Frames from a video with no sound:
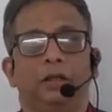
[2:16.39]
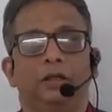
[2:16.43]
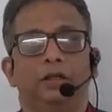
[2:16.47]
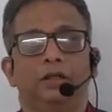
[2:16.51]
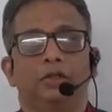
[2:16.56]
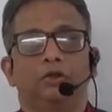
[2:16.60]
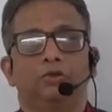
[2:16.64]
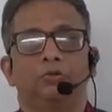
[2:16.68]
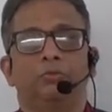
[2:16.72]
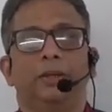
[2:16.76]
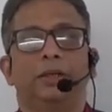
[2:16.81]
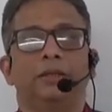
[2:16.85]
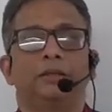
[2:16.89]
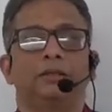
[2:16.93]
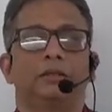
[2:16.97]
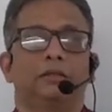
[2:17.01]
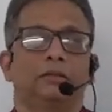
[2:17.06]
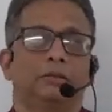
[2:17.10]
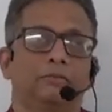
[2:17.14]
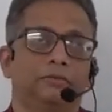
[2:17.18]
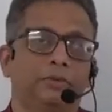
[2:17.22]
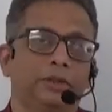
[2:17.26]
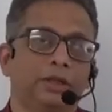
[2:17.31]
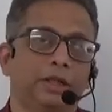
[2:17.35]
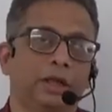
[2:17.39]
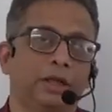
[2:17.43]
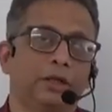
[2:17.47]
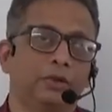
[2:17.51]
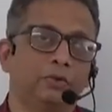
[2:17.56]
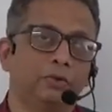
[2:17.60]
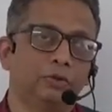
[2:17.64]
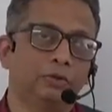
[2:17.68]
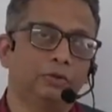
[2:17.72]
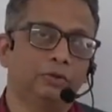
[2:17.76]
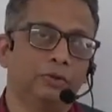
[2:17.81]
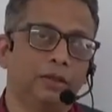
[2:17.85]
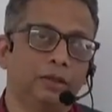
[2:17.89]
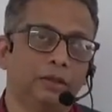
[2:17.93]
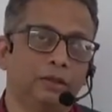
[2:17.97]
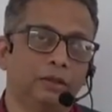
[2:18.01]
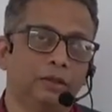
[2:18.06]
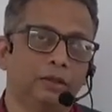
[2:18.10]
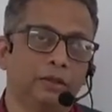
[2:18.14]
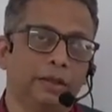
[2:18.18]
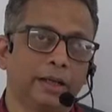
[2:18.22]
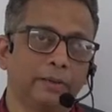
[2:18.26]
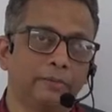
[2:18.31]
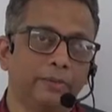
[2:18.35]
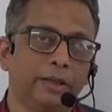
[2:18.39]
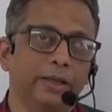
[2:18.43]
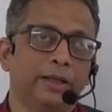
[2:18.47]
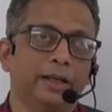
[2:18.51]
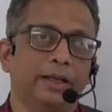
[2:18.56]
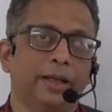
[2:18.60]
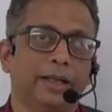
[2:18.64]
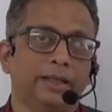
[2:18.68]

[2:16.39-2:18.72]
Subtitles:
instruments which are used in chemical